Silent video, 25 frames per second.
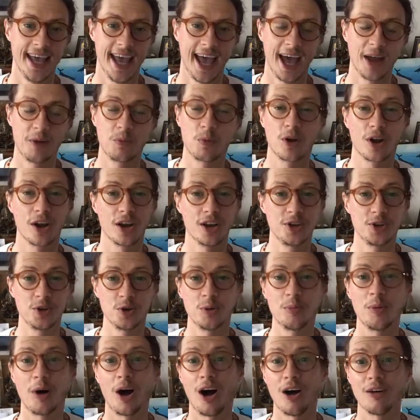And we're going to do
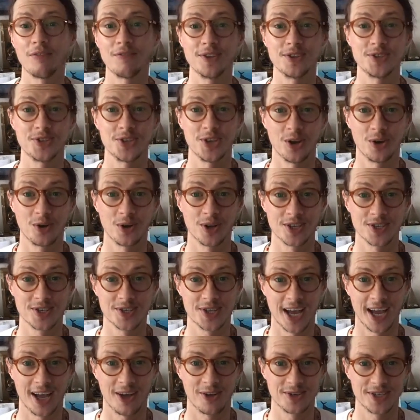them office yoga
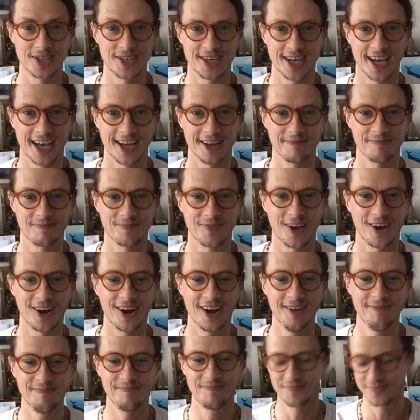style today. All
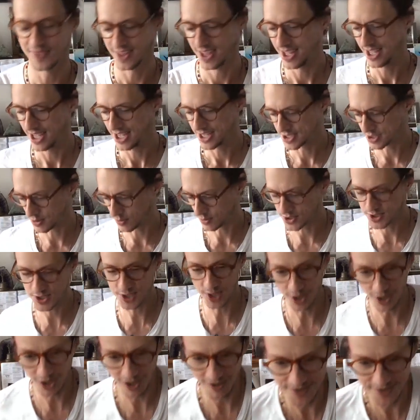right. So we'll start off